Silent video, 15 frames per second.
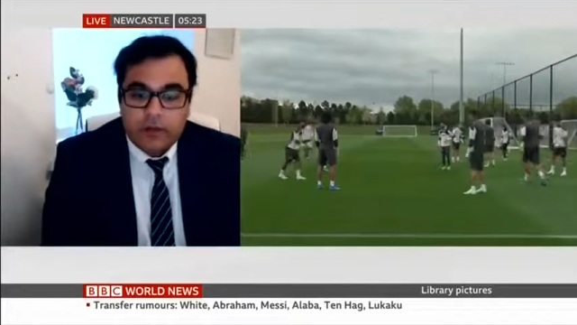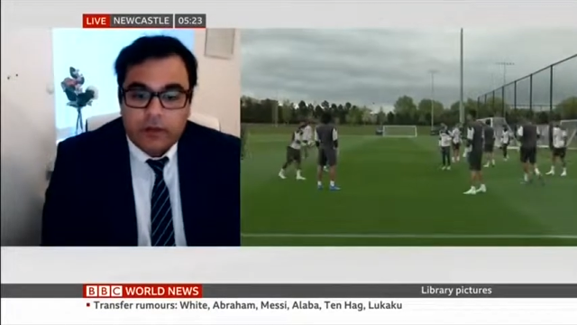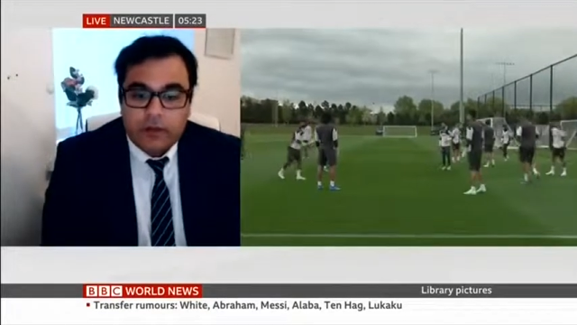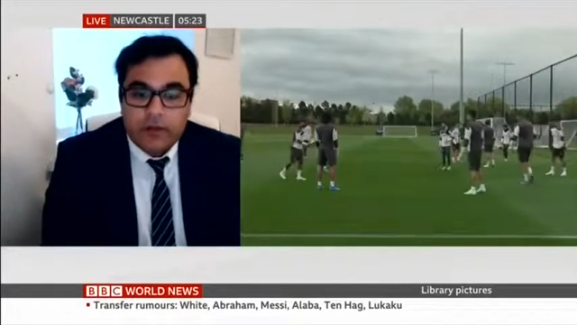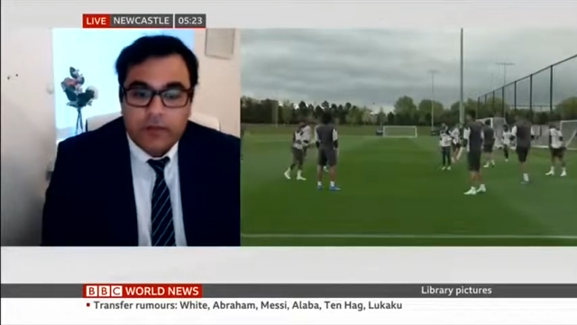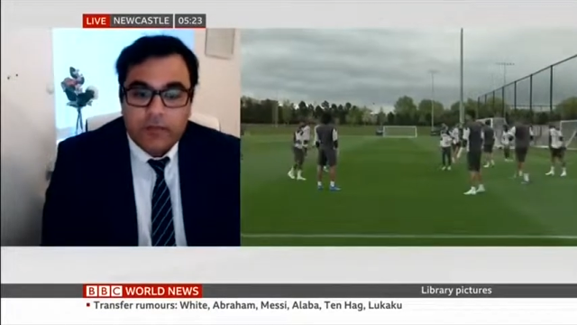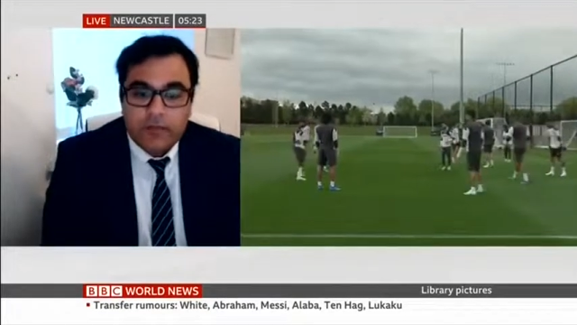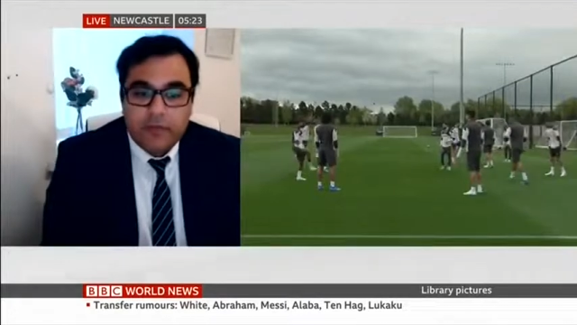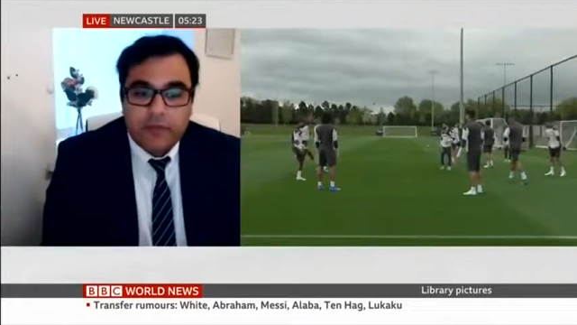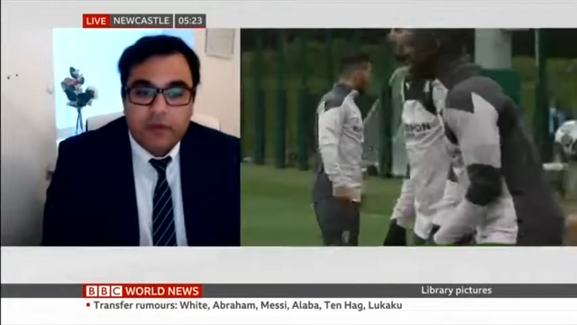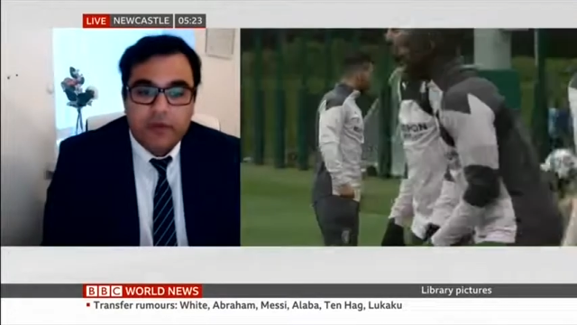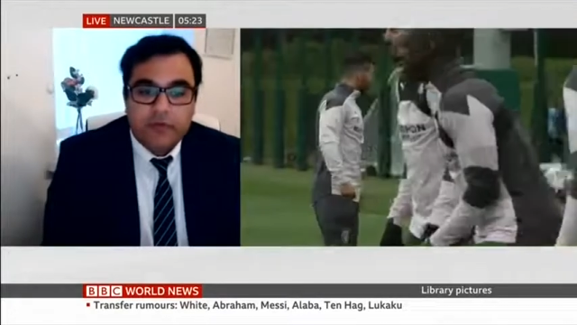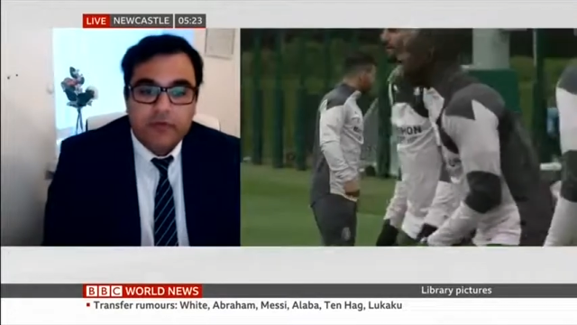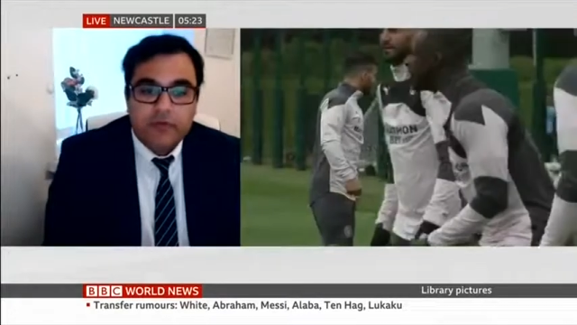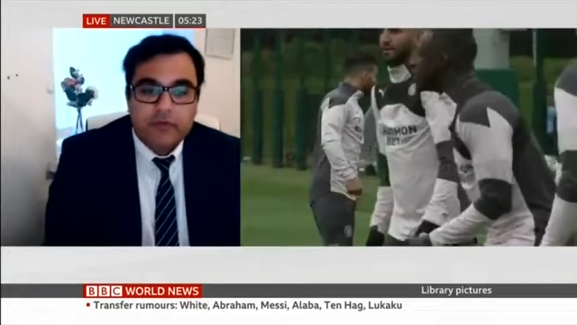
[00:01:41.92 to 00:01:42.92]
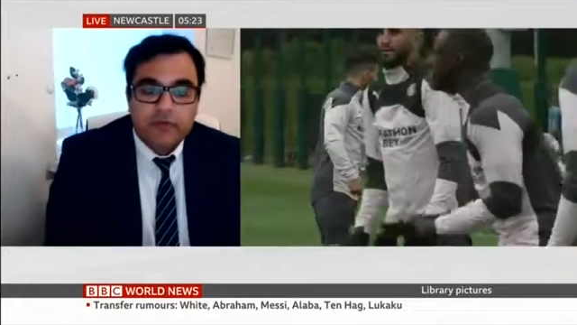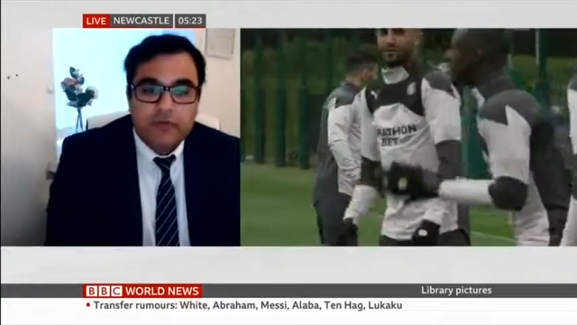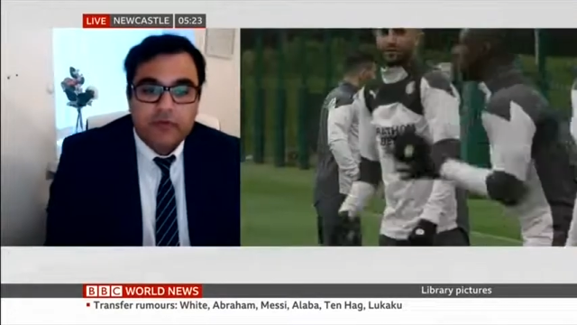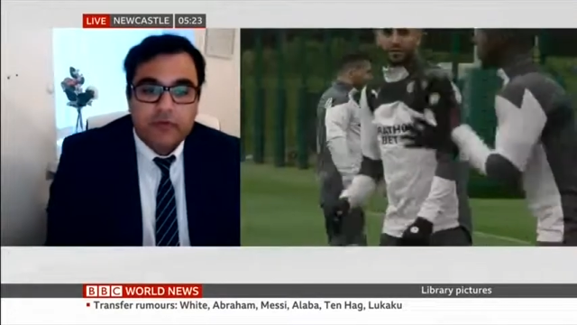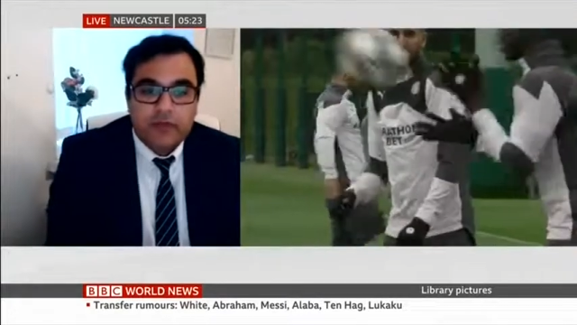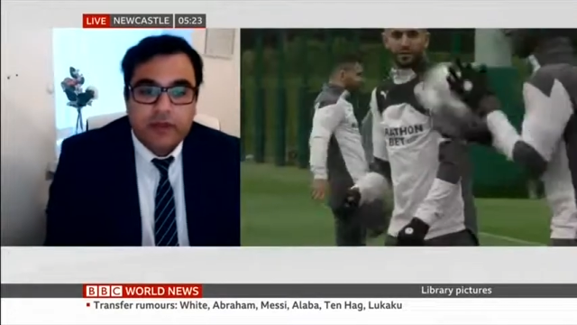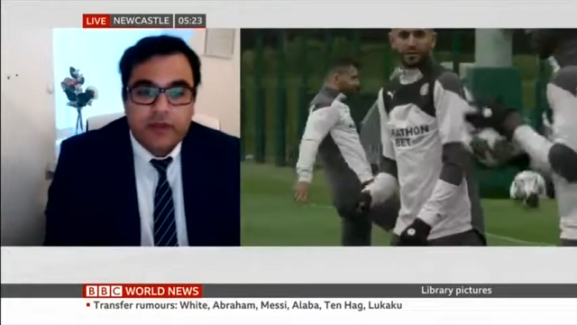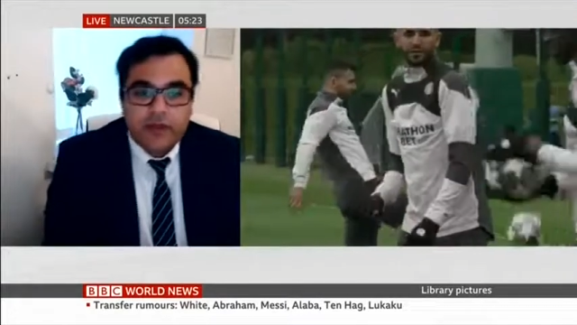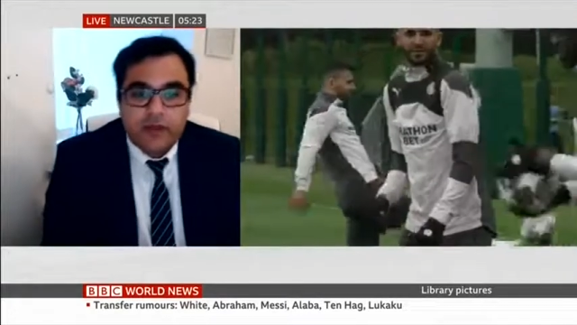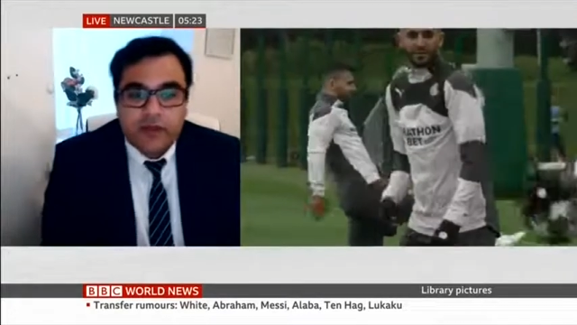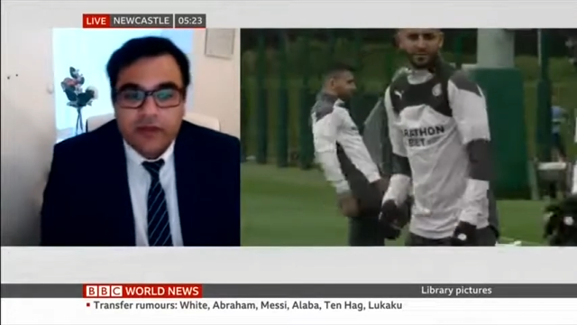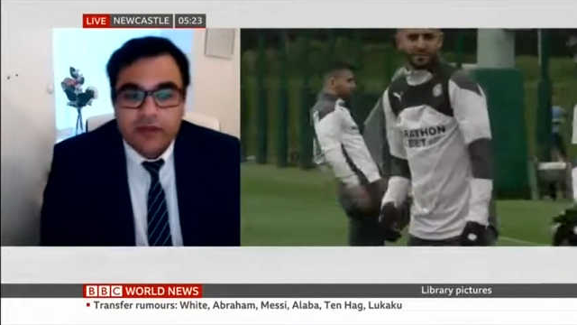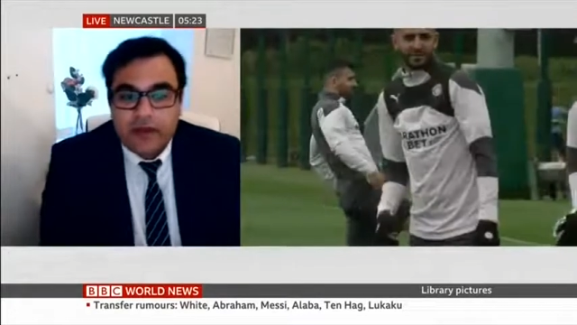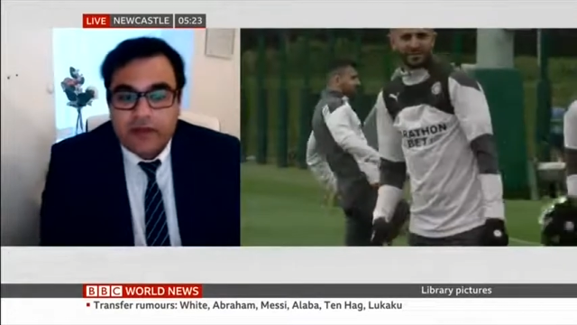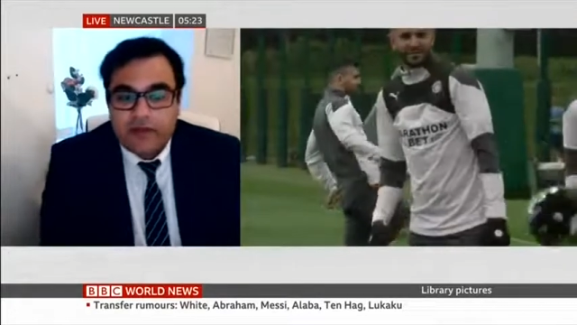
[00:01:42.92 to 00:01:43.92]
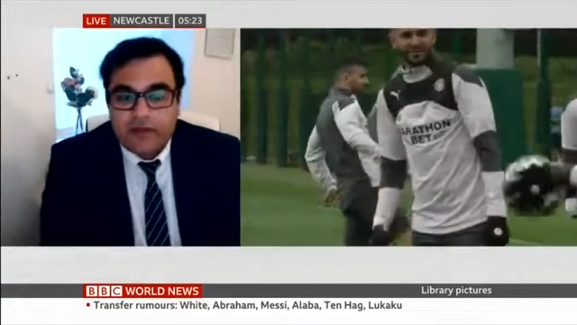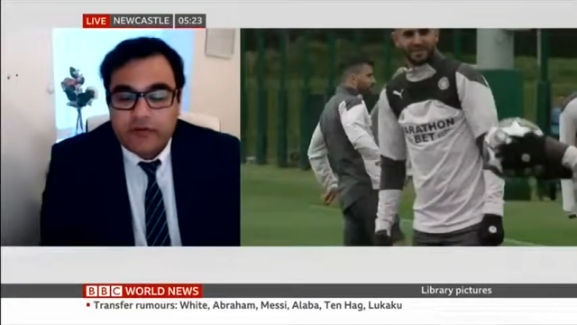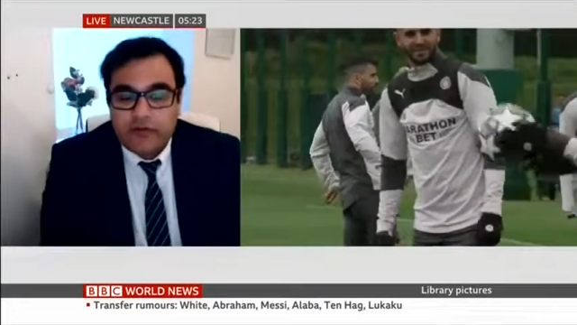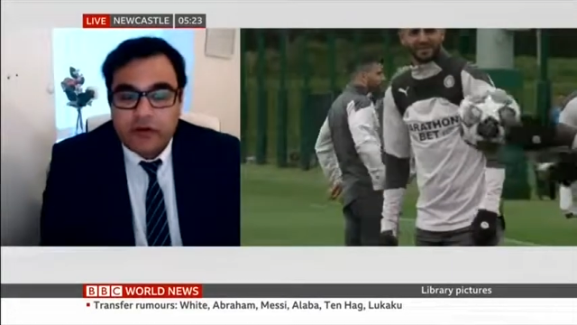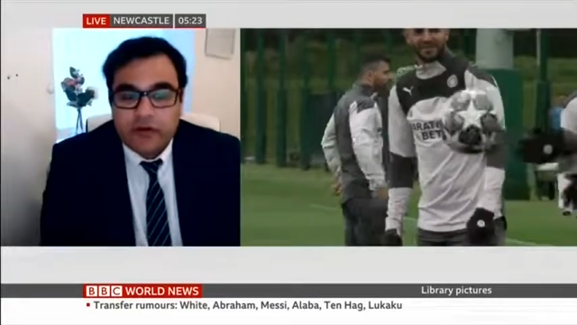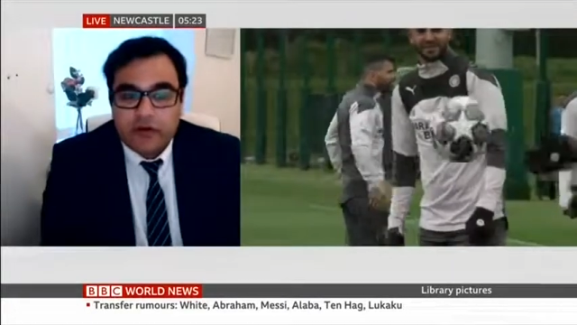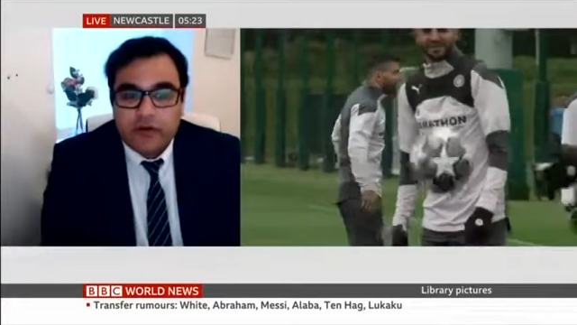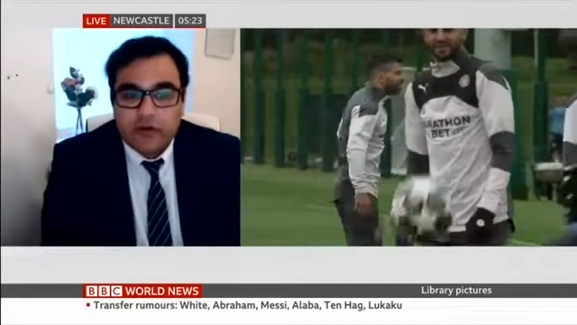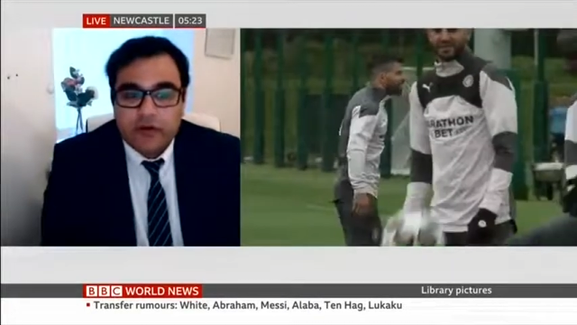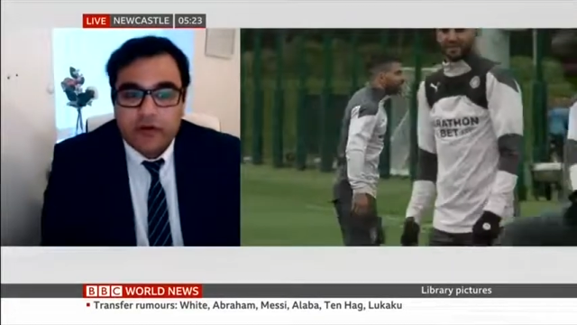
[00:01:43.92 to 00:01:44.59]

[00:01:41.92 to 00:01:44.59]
Yep. Uh, so that that is a, a,